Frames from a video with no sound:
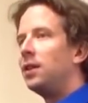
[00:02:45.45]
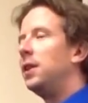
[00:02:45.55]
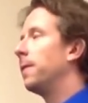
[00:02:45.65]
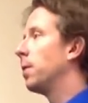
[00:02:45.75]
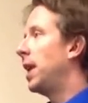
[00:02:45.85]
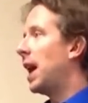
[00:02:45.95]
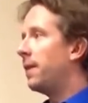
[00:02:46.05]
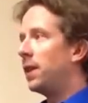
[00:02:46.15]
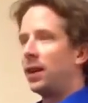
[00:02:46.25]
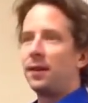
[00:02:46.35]
different
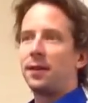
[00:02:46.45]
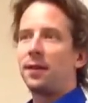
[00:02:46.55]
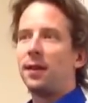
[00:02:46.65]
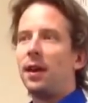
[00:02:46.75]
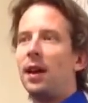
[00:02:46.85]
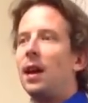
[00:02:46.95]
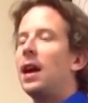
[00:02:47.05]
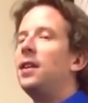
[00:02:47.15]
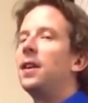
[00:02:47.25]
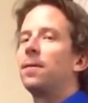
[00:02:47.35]
evidence,
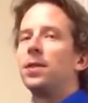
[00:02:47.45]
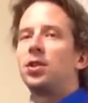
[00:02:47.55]
and different